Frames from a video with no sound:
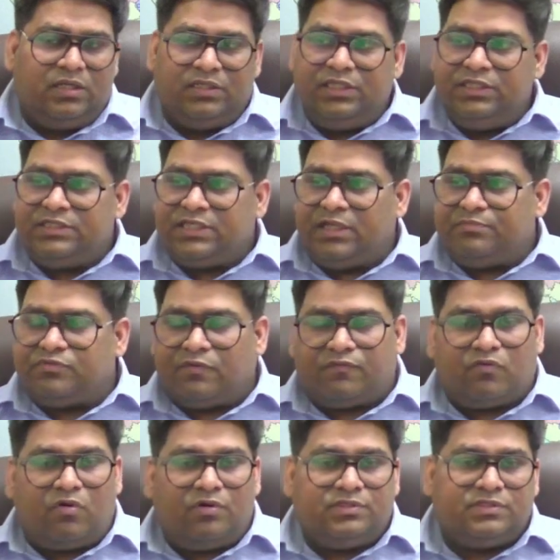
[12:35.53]
these types
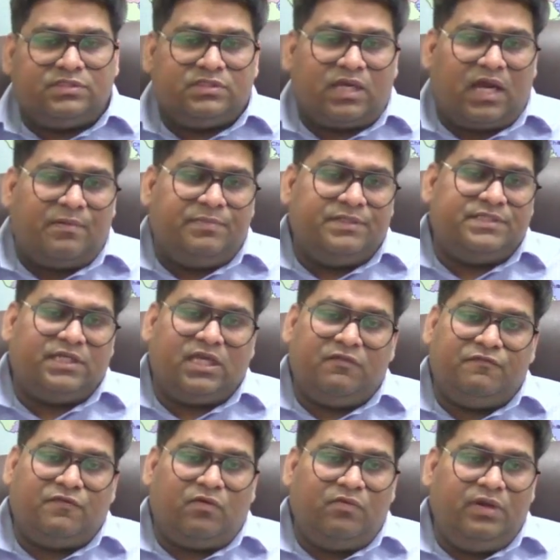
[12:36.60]
of rocks are basically
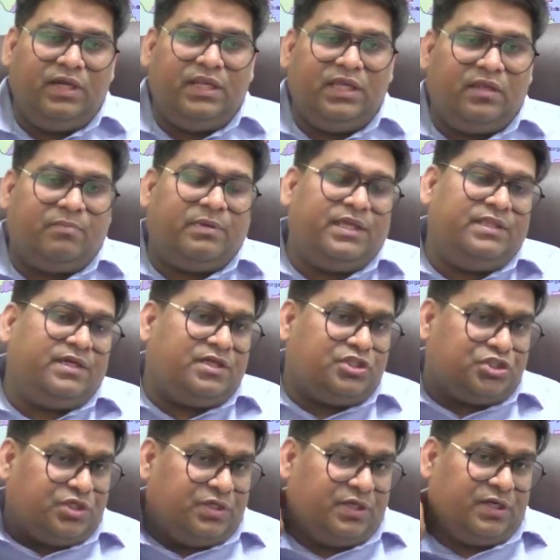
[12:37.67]
found nearby the
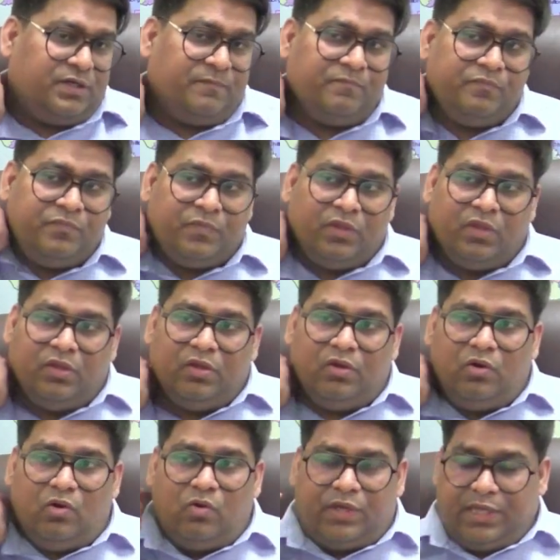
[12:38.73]
Kishangarh.
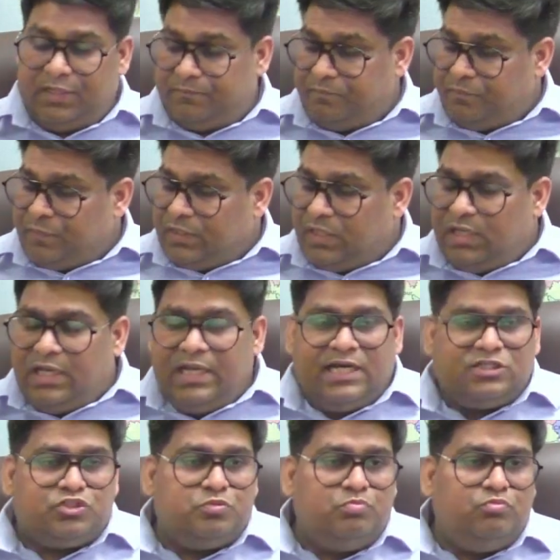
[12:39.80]
Okay,
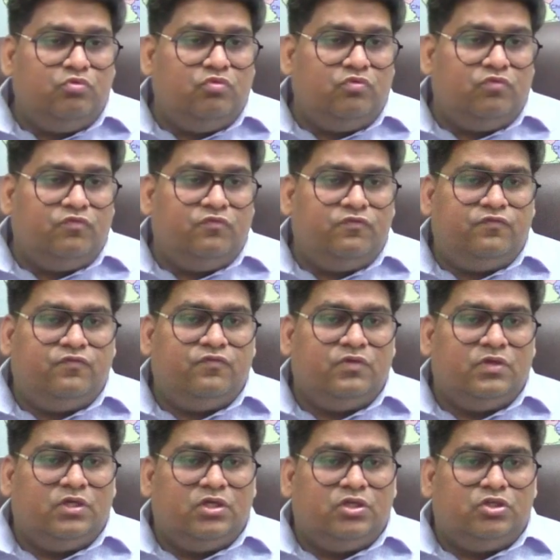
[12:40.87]
let's move
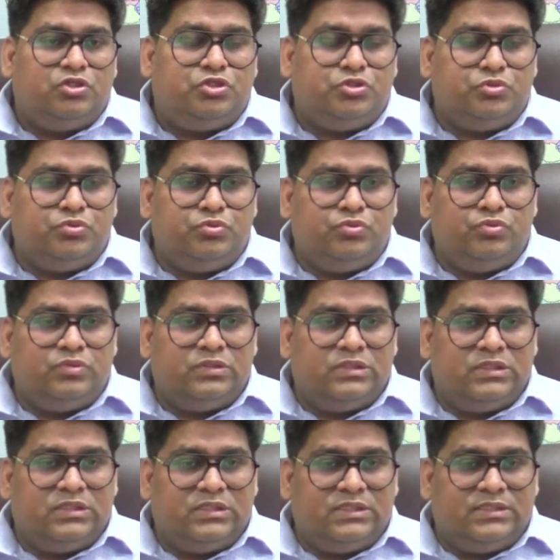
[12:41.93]
to
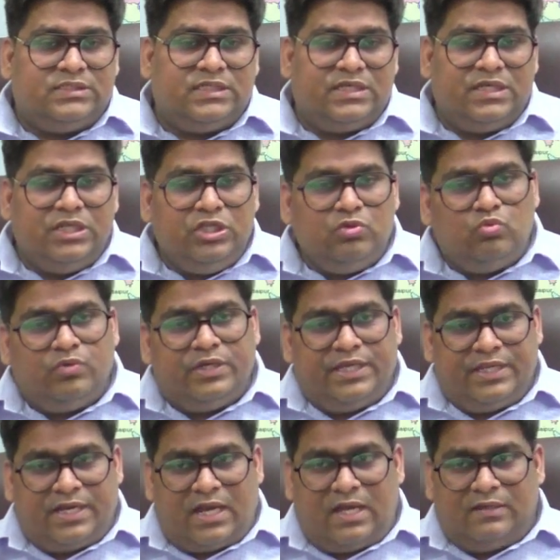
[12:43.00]
the new
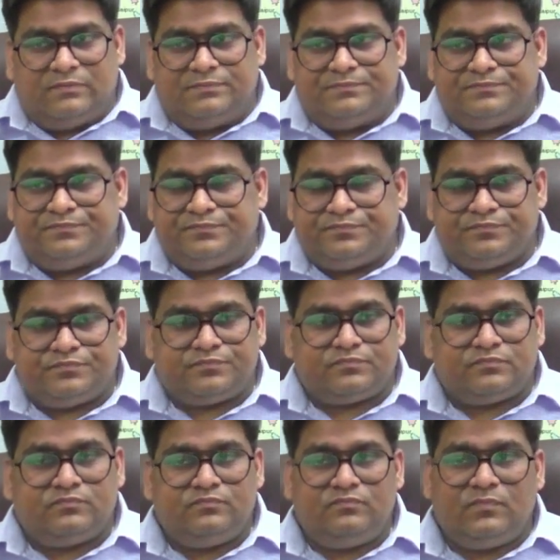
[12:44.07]
era,
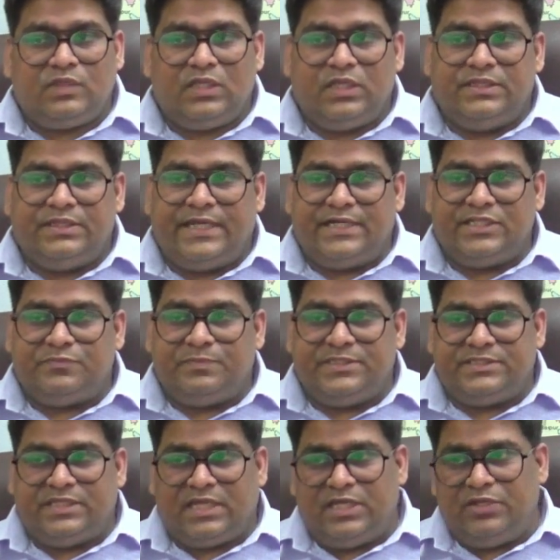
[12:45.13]
that is
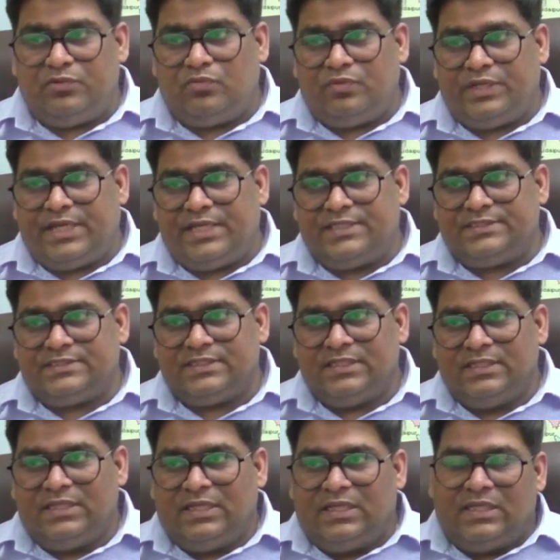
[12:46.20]
basically known as
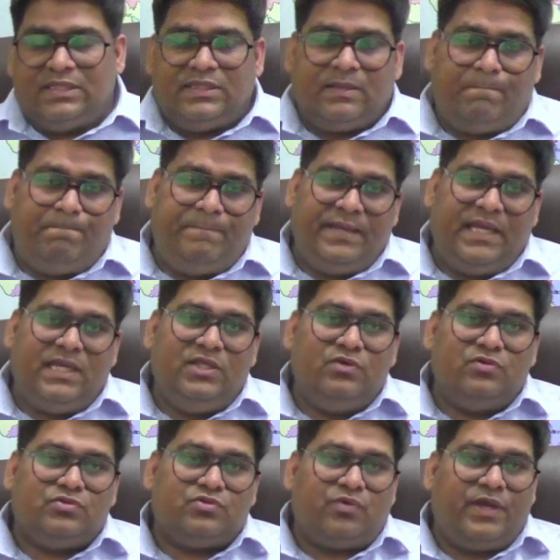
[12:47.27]
the
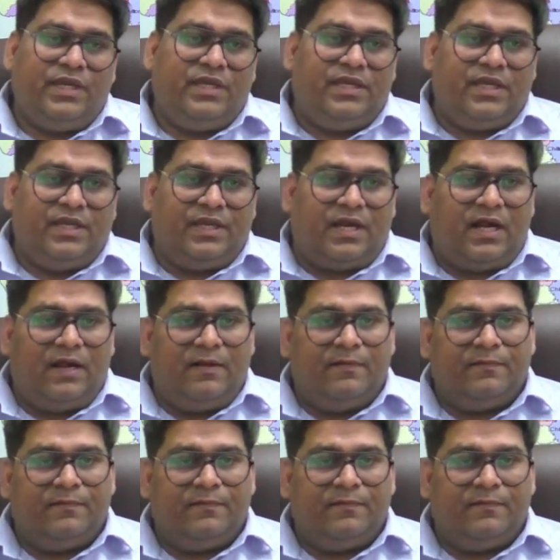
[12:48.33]
Paleozoic era.